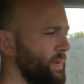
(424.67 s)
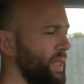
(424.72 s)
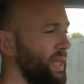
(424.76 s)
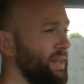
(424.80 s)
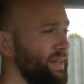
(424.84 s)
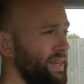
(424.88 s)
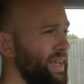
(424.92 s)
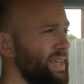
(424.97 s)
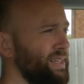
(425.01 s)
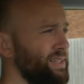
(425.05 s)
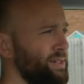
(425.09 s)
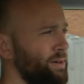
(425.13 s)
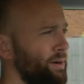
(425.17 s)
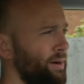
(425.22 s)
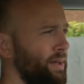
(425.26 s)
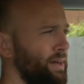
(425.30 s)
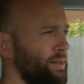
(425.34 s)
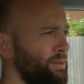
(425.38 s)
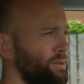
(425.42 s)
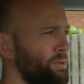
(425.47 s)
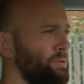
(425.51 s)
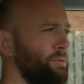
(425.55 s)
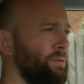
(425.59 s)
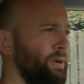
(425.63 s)
And yes, you're
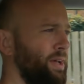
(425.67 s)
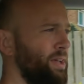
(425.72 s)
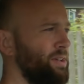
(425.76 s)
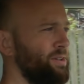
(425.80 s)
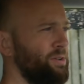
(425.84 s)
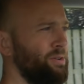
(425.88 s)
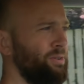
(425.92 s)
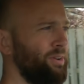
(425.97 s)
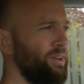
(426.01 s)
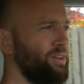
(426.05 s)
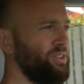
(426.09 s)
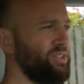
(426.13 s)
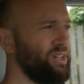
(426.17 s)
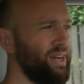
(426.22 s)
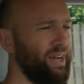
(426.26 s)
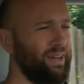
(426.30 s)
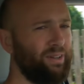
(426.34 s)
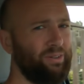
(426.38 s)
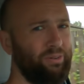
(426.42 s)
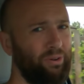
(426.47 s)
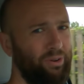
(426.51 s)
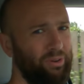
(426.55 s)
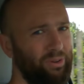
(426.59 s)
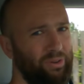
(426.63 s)
allowed to call it a Union Jack,
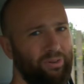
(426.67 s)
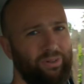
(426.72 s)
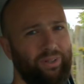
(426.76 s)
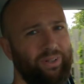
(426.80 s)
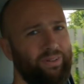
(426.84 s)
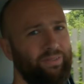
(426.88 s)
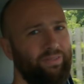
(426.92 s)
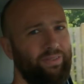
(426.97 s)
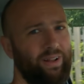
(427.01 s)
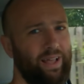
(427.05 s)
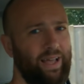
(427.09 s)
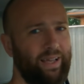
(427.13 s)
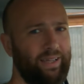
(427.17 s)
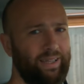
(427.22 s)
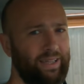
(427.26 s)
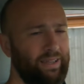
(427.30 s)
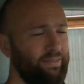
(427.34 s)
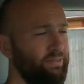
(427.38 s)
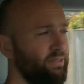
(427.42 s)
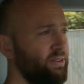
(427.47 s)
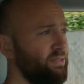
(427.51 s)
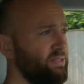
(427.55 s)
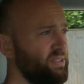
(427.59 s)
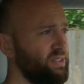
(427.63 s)
not a Union flag,
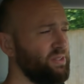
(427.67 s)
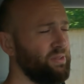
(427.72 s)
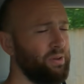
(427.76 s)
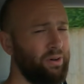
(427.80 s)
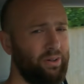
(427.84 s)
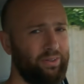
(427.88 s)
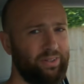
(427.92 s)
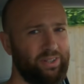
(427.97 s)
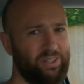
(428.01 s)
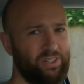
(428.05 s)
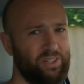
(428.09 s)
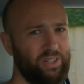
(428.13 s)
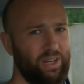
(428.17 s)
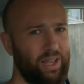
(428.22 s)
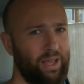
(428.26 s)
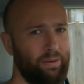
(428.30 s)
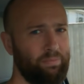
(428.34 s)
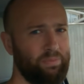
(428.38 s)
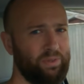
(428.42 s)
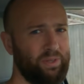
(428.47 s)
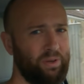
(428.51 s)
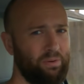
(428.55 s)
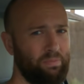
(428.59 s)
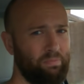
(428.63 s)
even if it's not on a
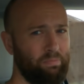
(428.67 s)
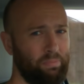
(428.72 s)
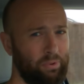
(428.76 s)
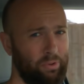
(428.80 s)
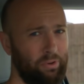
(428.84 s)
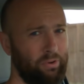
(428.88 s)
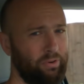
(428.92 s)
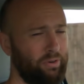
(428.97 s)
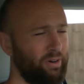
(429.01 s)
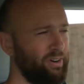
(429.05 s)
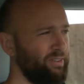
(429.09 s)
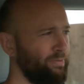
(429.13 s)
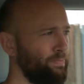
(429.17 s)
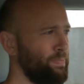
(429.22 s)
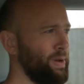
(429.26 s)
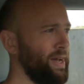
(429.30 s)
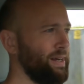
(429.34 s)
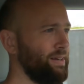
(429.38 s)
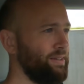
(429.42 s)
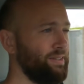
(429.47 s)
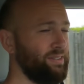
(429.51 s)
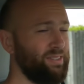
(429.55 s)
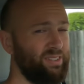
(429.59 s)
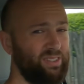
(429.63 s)
ship, so bore off
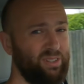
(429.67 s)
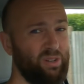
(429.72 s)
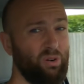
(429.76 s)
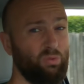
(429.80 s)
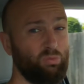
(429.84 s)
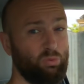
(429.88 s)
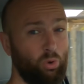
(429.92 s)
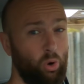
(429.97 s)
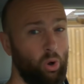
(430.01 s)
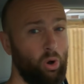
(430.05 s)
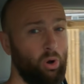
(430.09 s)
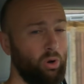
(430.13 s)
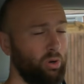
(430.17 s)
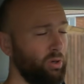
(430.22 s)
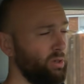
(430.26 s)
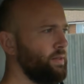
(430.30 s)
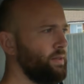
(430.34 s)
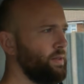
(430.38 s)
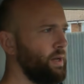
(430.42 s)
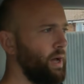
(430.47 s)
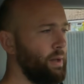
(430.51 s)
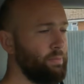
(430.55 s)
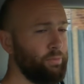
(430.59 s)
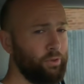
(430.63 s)
pedants, you're wrong.
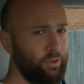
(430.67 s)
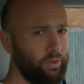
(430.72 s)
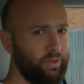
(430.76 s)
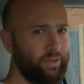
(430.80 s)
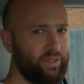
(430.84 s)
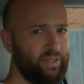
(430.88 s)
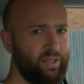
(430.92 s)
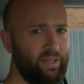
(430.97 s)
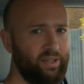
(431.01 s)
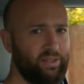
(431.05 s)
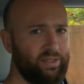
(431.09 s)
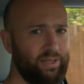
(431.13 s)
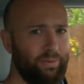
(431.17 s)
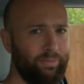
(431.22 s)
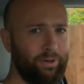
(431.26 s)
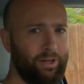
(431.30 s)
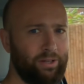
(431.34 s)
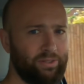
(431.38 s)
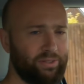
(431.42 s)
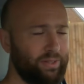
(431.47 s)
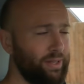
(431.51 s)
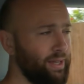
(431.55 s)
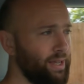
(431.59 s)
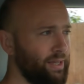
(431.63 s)
I'm doing 30
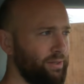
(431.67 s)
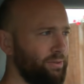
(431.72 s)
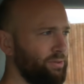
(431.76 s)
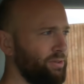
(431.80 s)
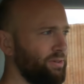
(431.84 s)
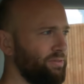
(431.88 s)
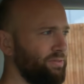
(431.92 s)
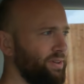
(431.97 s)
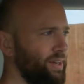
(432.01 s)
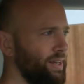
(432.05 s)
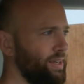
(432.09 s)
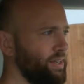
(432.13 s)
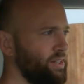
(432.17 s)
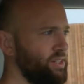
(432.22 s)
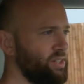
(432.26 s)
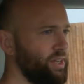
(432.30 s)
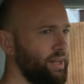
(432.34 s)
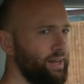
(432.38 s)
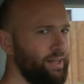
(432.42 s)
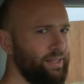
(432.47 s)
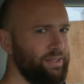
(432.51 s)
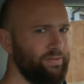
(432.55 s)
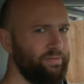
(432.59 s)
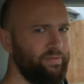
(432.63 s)
miles an hour through a village,
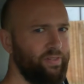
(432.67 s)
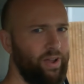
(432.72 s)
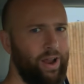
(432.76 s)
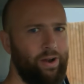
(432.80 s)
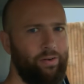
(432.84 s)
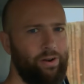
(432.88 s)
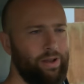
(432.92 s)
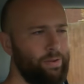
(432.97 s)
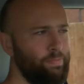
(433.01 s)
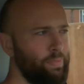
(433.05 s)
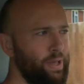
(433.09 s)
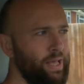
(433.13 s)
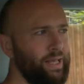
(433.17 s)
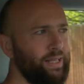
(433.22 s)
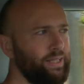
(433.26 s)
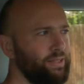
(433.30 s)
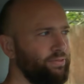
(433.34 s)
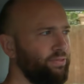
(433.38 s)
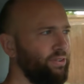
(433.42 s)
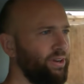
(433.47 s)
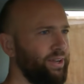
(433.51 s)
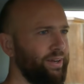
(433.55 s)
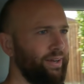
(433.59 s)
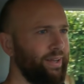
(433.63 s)
and it's very
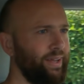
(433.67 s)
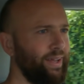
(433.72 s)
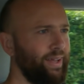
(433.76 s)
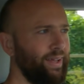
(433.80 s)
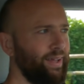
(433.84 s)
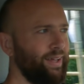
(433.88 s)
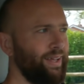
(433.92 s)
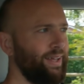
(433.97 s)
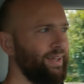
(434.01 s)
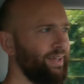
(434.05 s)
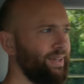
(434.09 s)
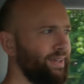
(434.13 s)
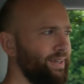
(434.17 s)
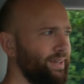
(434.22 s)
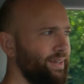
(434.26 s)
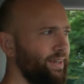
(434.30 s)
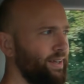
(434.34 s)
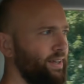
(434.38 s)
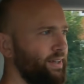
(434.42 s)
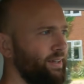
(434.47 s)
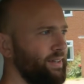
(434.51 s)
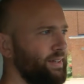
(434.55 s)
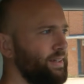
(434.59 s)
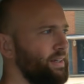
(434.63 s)
peaceful in here.
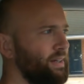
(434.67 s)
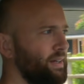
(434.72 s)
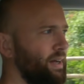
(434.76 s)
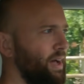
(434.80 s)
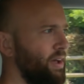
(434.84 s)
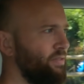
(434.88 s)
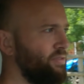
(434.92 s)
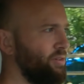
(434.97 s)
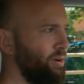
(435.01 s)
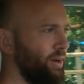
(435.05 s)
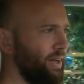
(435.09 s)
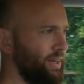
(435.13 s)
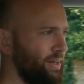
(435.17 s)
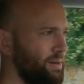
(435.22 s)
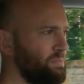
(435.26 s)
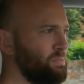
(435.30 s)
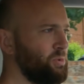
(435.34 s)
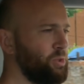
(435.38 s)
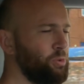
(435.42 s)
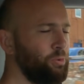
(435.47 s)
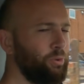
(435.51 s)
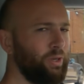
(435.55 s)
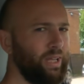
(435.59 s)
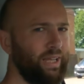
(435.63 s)
I feel like I'm
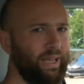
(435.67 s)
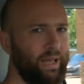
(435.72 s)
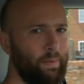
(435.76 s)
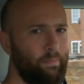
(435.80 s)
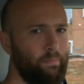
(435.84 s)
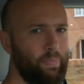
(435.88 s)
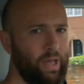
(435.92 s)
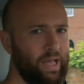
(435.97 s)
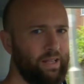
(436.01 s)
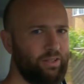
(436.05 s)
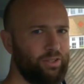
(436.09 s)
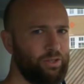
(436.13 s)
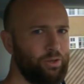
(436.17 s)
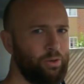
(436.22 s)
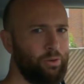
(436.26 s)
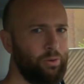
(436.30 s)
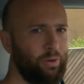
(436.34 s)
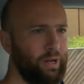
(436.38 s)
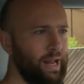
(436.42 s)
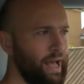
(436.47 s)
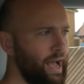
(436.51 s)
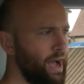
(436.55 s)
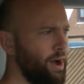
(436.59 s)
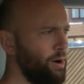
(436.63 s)
talking a bit too
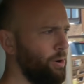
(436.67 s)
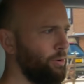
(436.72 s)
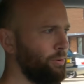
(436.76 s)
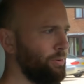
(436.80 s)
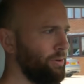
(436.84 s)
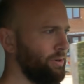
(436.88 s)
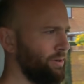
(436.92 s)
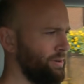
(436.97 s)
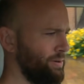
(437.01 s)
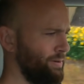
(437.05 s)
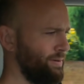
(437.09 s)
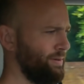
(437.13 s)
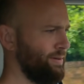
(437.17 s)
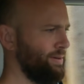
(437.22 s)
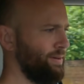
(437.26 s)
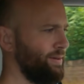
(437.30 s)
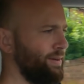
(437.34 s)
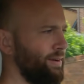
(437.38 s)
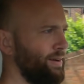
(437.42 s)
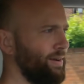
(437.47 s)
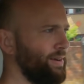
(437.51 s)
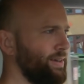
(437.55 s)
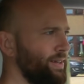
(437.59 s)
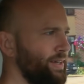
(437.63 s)
loud.
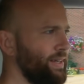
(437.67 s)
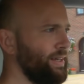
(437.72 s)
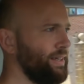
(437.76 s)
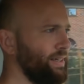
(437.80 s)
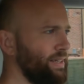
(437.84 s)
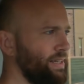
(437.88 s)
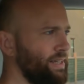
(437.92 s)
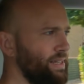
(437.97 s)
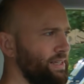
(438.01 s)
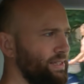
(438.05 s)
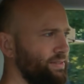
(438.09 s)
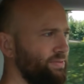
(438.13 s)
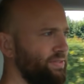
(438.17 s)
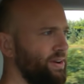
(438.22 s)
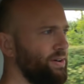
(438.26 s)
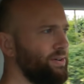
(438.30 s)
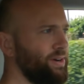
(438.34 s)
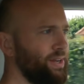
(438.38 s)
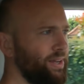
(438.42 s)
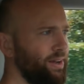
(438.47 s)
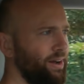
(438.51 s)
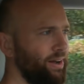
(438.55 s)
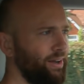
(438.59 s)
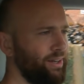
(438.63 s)
It's
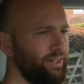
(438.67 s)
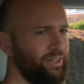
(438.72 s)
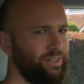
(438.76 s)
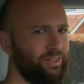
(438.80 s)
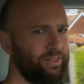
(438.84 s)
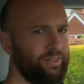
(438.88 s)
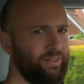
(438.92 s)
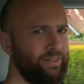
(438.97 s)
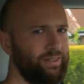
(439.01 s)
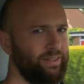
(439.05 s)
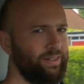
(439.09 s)
very hushed.